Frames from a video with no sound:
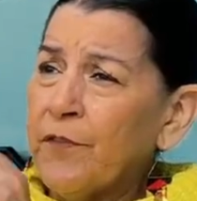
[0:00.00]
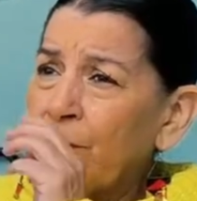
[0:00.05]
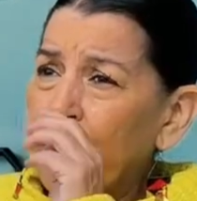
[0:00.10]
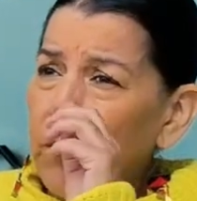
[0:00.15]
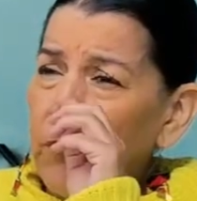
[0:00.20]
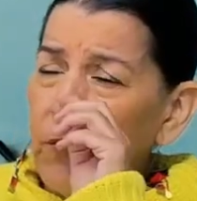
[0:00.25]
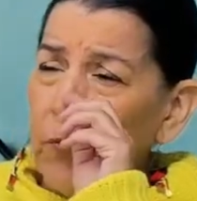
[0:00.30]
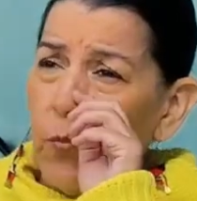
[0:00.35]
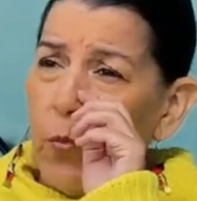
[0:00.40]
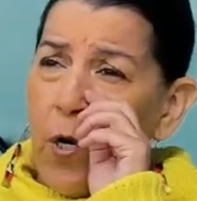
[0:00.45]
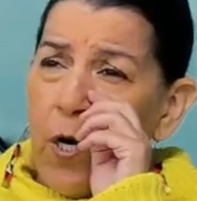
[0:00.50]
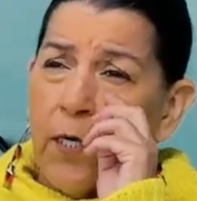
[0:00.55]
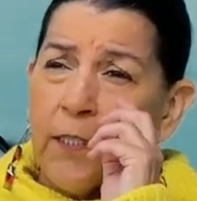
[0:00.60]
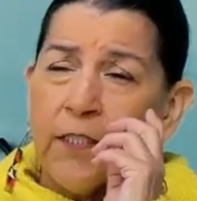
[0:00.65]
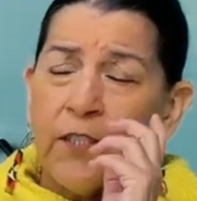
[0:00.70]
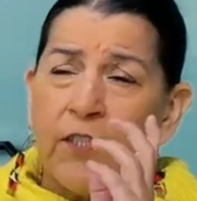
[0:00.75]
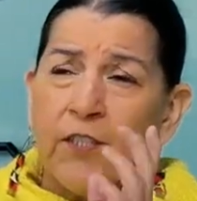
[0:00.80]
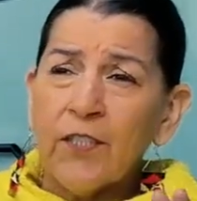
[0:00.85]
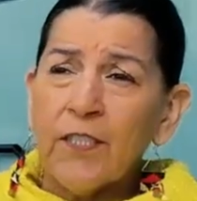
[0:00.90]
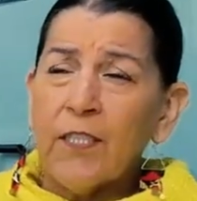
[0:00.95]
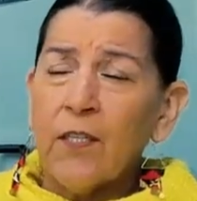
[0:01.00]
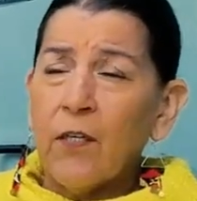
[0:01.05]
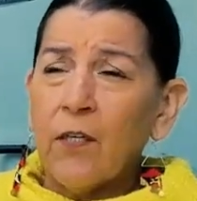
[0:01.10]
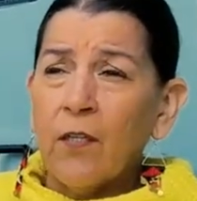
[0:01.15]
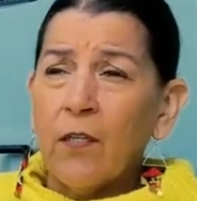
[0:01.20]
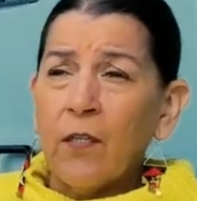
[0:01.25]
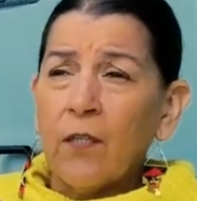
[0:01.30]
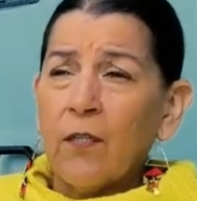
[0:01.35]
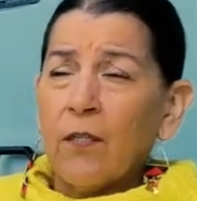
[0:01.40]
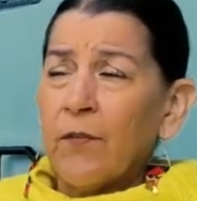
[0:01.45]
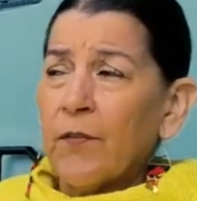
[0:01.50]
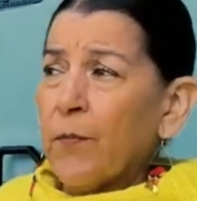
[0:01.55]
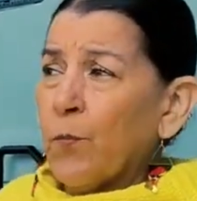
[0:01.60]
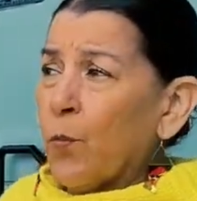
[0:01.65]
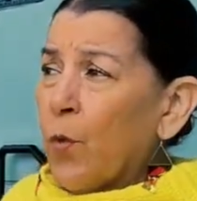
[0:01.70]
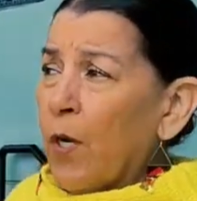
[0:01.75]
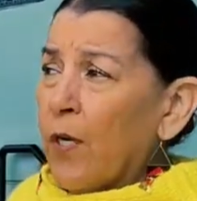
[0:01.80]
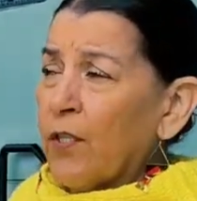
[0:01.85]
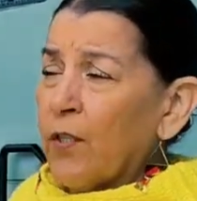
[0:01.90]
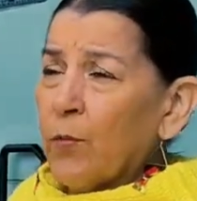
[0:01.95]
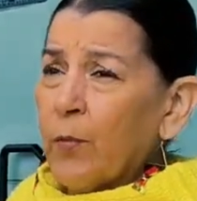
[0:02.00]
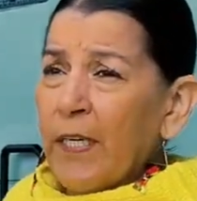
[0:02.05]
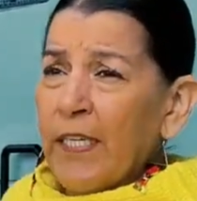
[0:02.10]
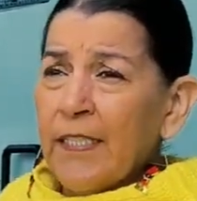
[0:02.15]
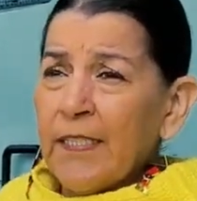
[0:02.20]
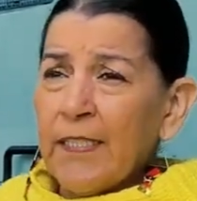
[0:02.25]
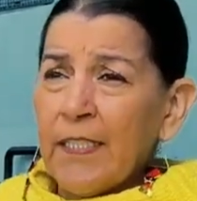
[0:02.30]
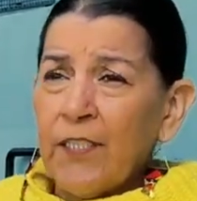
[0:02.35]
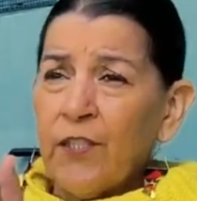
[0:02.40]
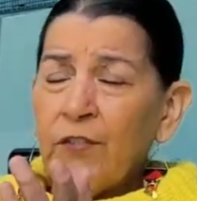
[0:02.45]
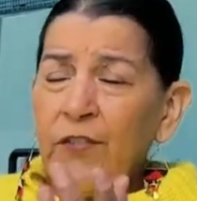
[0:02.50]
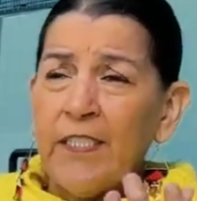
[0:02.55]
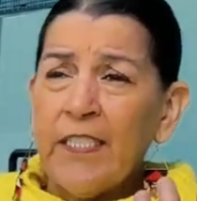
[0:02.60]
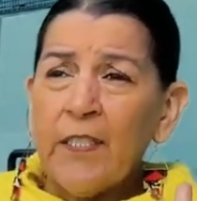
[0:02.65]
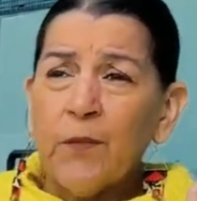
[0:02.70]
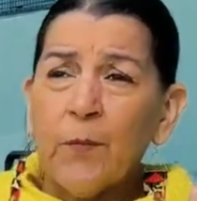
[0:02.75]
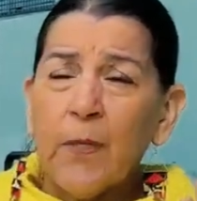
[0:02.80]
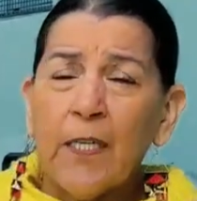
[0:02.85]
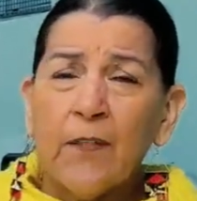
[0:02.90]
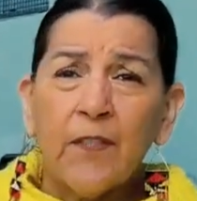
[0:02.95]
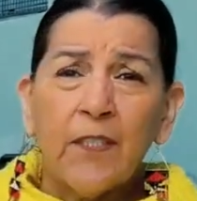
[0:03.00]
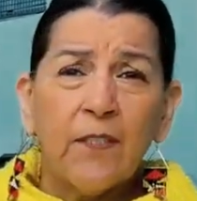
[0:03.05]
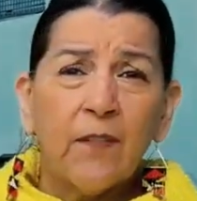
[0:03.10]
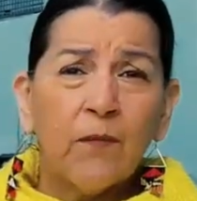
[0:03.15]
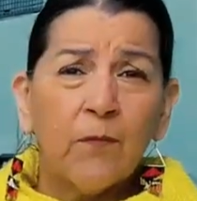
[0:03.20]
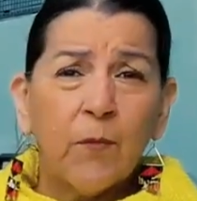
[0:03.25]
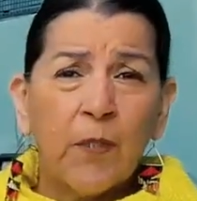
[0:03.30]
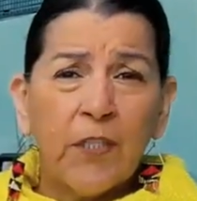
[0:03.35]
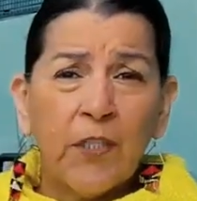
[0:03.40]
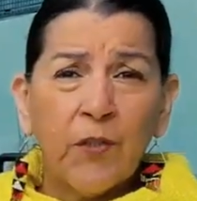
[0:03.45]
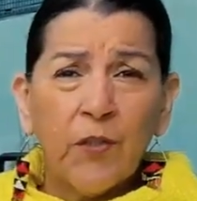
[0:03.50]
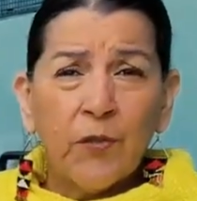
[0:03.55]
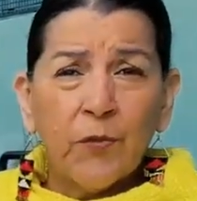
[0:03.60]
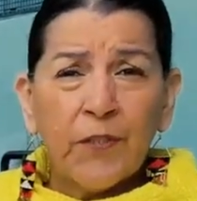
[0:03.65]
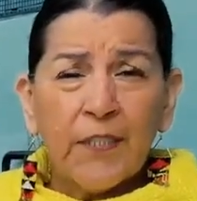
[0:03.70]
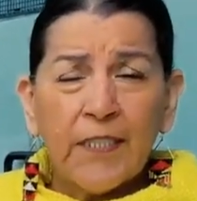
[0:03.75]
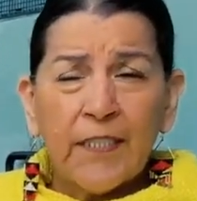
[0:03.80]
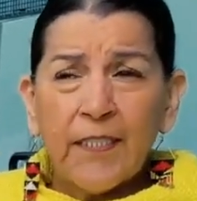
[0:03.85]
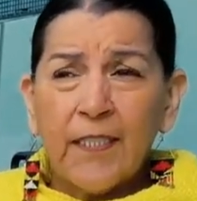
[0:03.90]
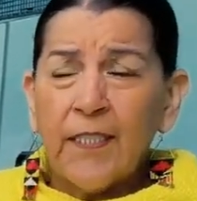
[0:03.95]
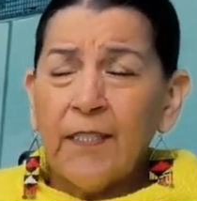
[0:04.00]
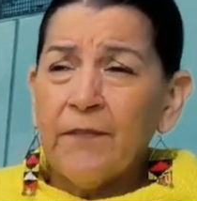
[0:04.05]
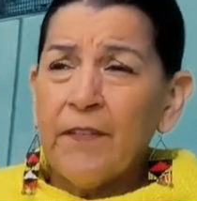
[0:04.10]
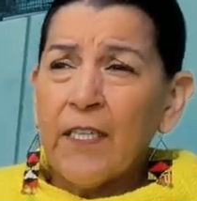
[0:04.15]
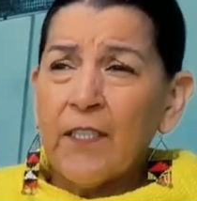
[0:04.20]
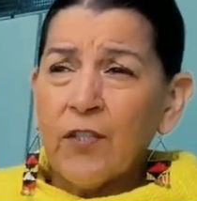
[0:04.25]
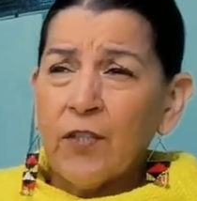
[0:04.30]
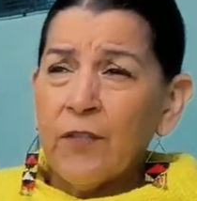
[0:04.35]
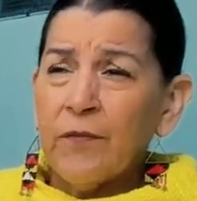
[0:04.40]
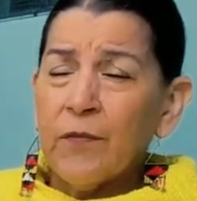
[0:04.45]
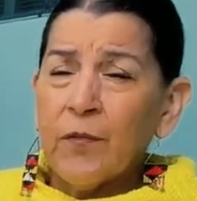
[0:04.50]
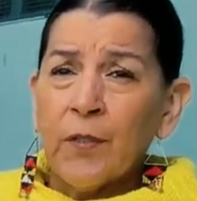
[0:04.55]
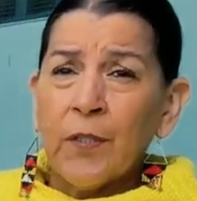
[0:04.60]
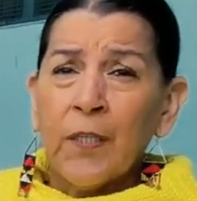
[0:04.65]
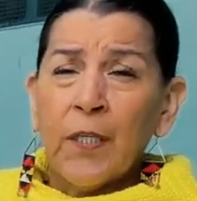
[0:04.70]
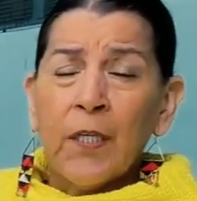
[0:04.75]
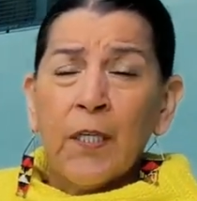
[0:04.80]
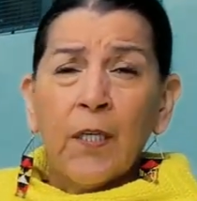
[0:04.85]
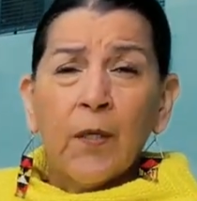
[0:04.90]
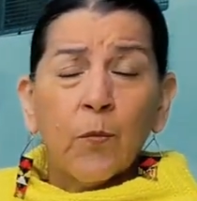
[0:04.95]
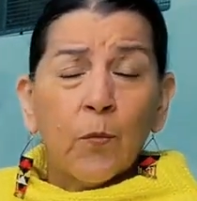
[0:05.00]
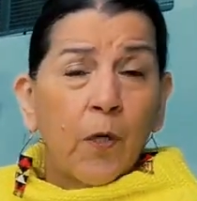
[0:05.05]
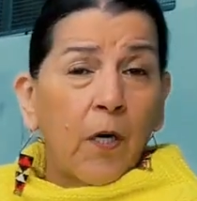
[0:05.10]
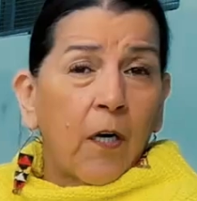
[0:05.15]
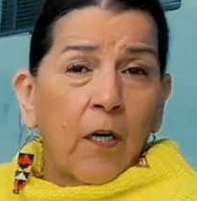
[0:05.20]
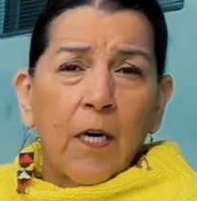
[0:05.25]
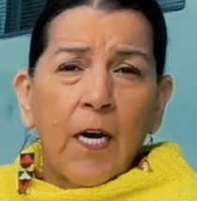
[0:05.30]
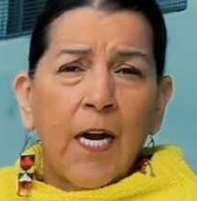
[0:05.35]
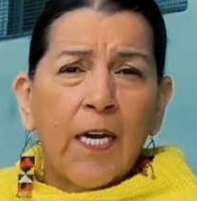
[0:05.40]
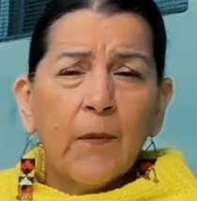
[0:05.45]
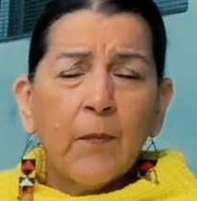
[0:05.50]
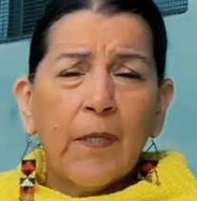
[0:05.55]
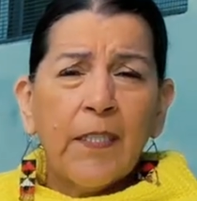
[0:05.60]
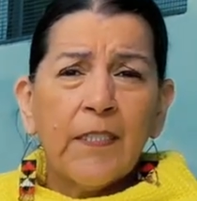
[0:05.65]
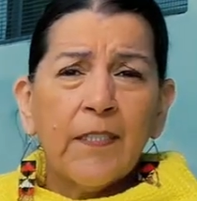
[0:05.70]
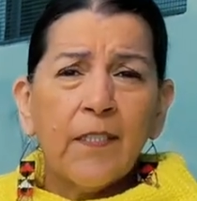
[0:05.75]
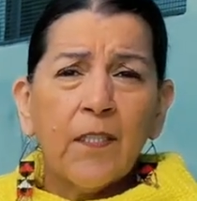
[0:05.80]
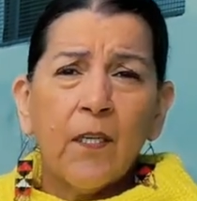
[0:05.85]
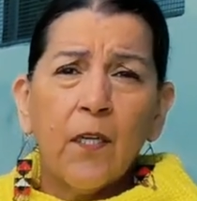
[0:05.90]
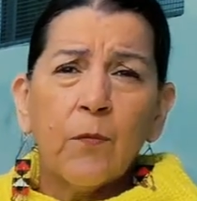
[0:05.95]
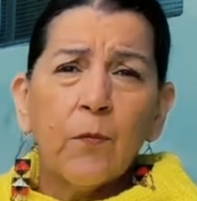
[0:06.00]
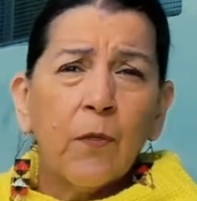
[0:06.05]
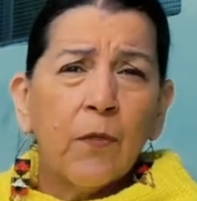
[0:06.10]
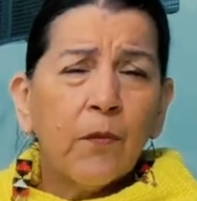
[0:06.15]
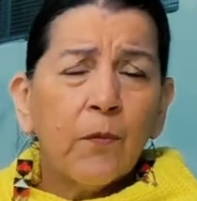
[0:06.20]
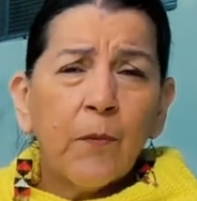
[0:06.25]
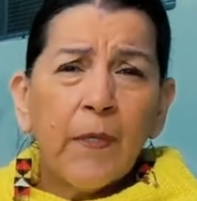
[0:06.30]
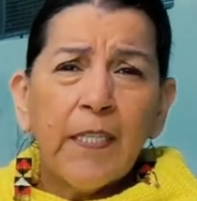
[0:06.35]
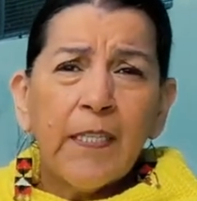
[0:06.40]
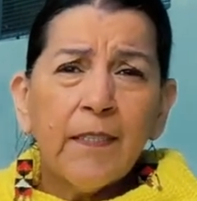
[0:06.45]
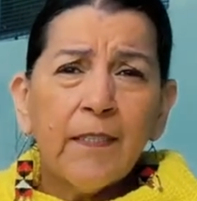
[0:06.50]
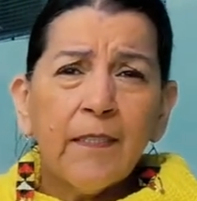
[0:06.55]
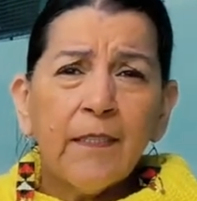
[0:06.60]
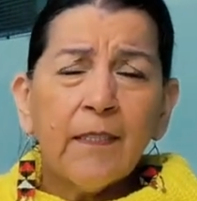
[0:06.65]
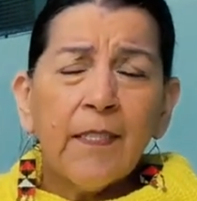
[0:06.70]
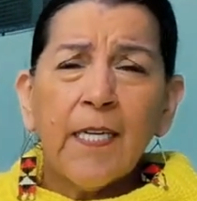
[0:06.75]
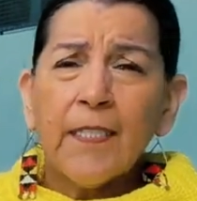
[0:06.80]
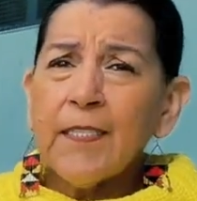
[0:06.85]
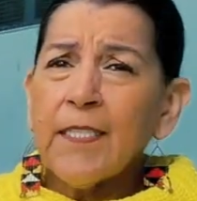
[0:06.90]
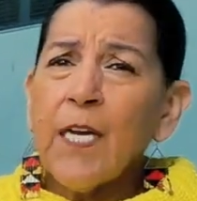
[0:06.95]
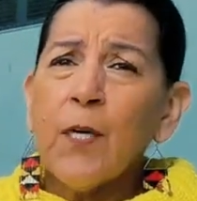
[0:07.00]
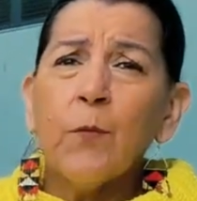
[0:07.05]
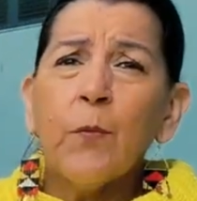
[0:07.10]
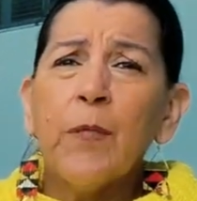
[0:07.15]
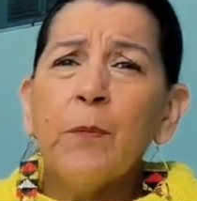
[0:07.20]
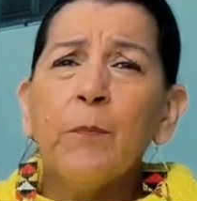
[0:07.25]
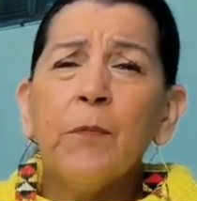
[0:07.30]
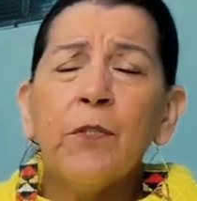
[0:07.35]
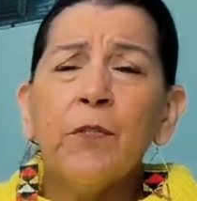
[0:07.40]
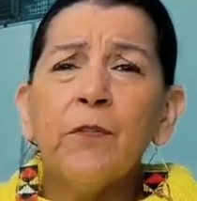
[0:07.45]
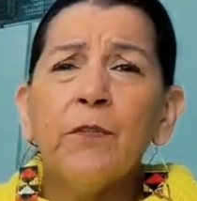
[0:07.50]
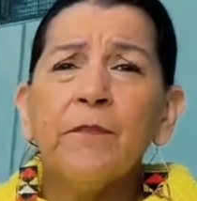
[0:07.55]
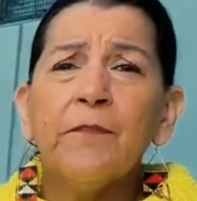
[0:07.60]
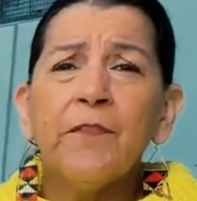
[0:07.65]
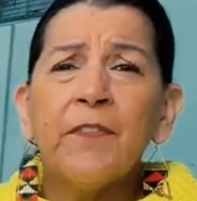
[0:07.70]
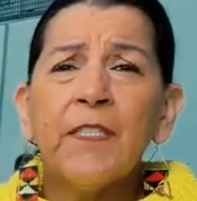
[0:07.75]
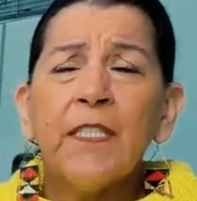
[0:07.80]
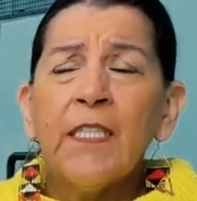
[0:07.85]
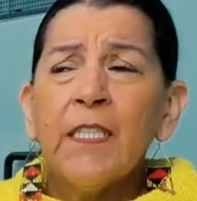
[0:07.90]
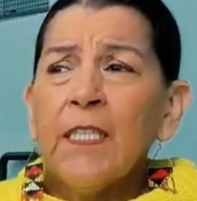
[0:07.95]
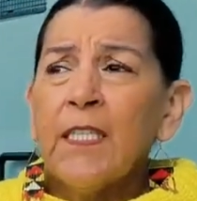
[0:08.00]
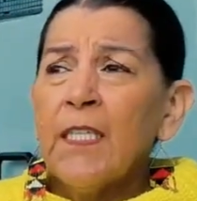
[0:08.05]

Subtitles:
through the waters, and all the waterways that you see around this, what you know as the city of Vancouver, were our highways and our roadways, and that's how we moved.